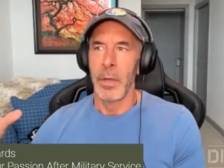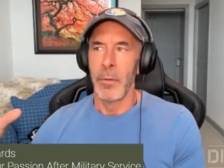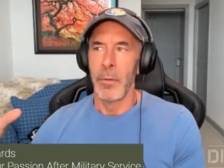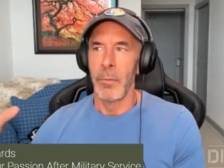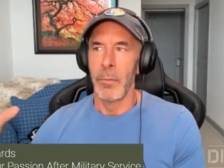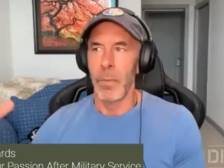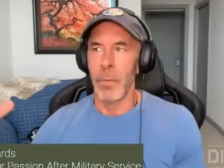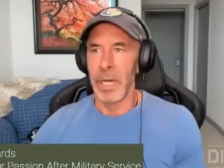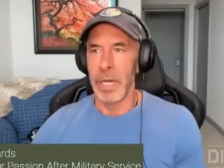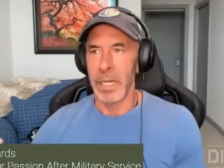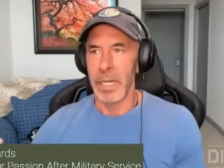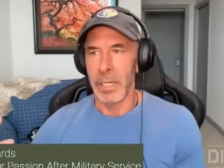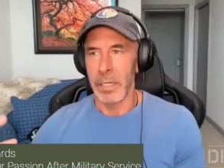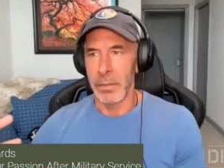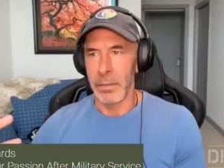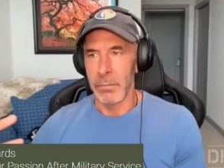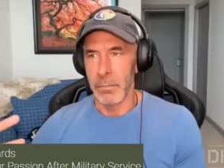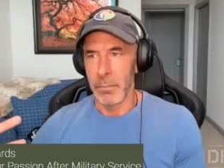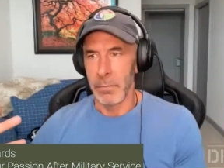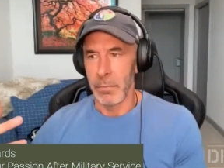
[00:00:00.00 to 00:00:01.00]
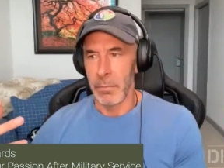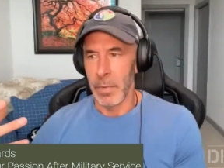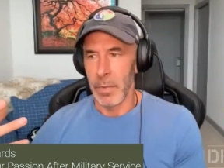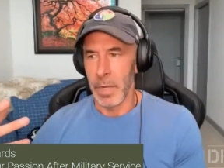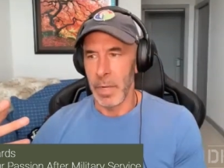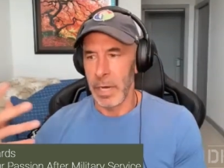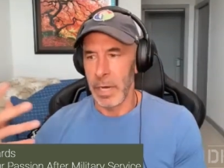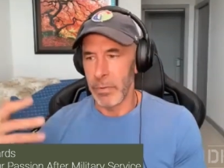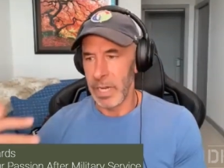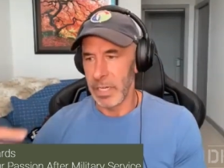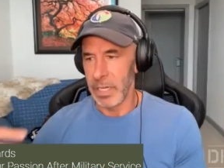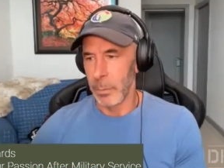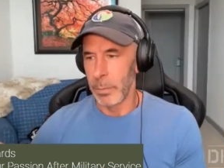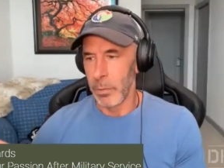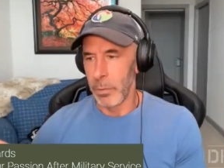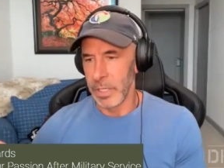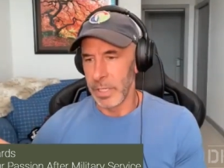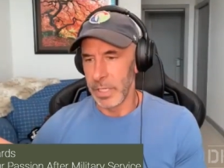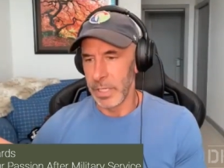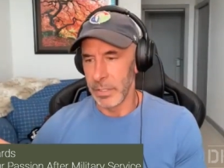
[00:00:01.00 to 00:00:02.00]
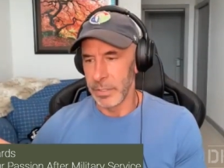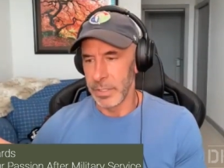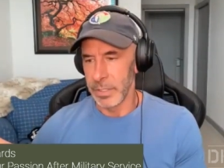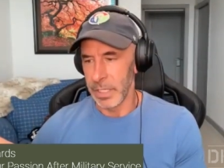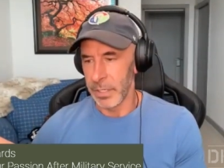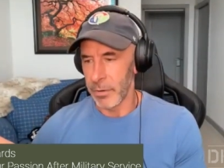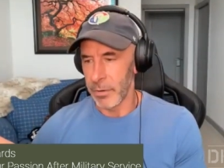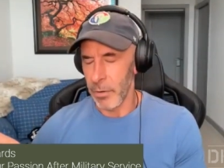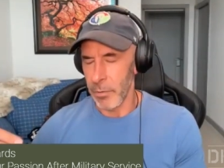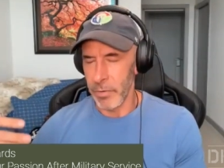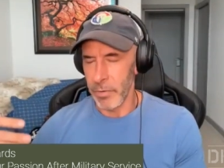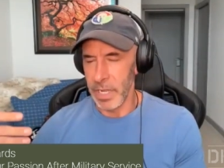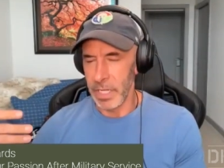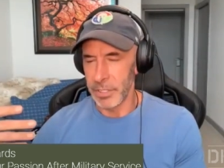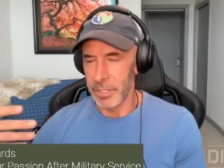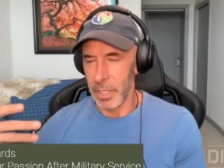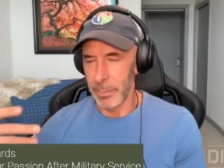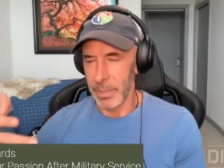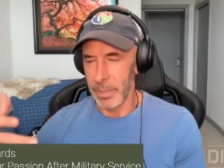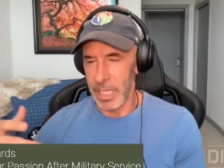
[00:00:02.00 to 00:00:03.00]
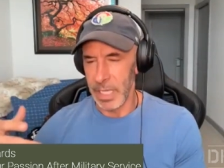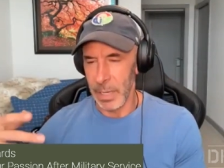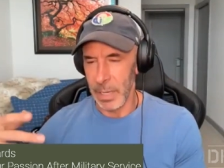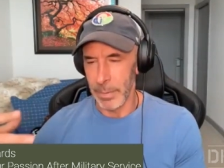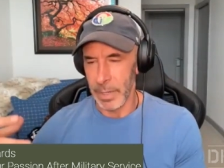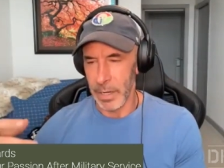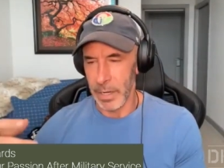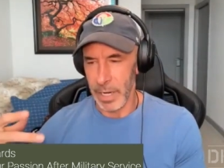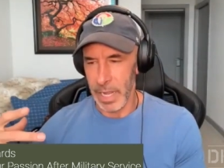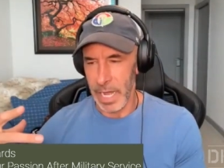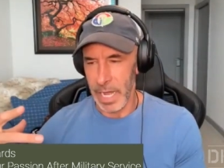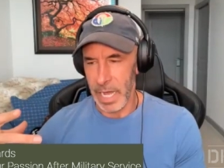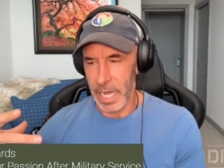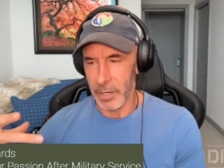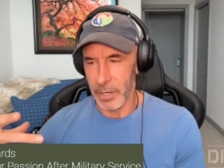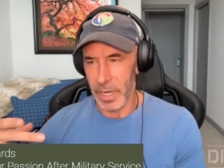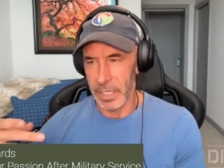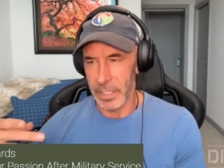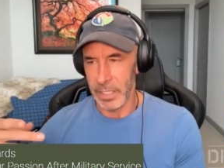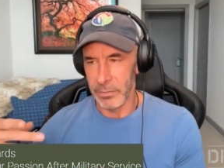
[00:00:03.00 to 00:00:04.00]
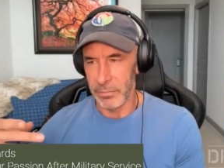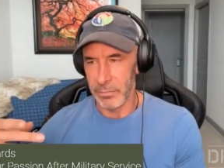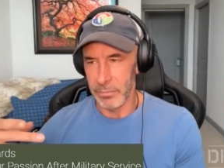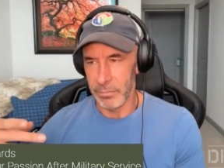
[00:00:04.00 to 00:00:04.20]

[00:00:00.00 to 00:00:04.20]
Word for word: When I read Napoleon Hill's Think and Grow Rich, and it became about how do I